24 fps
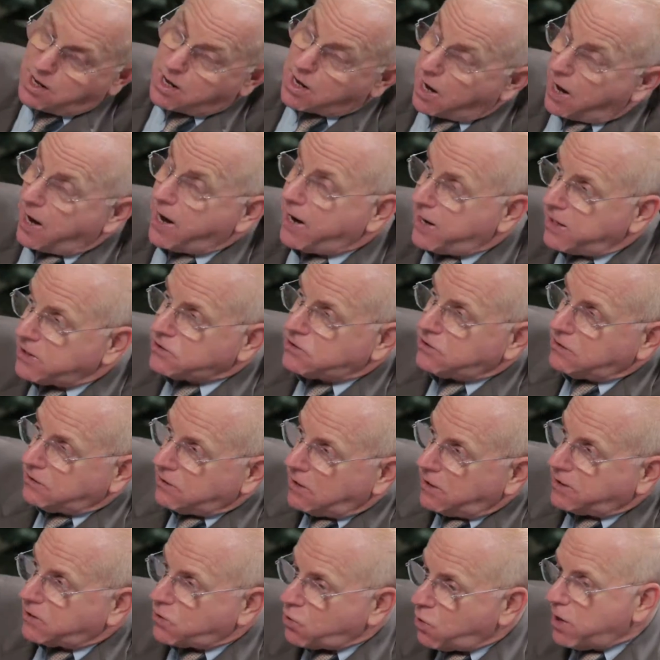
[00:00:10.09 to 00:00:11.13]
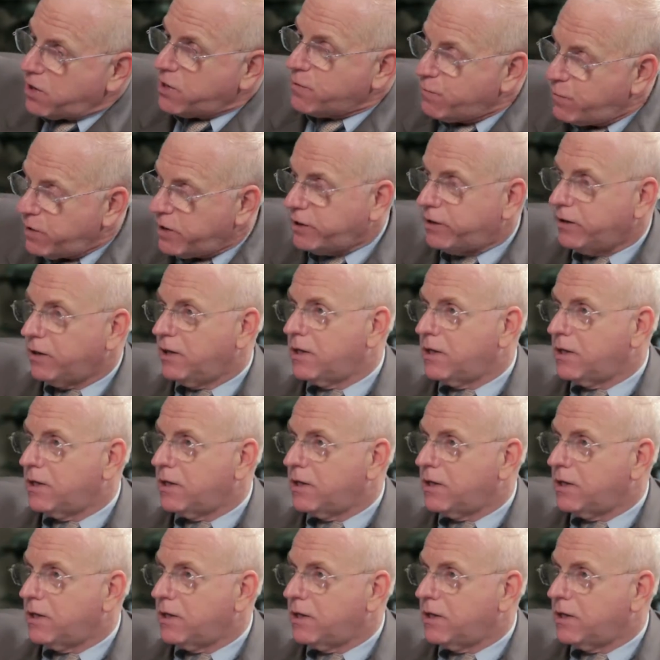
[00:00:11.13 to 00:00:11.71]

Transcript: I actually like quite a bit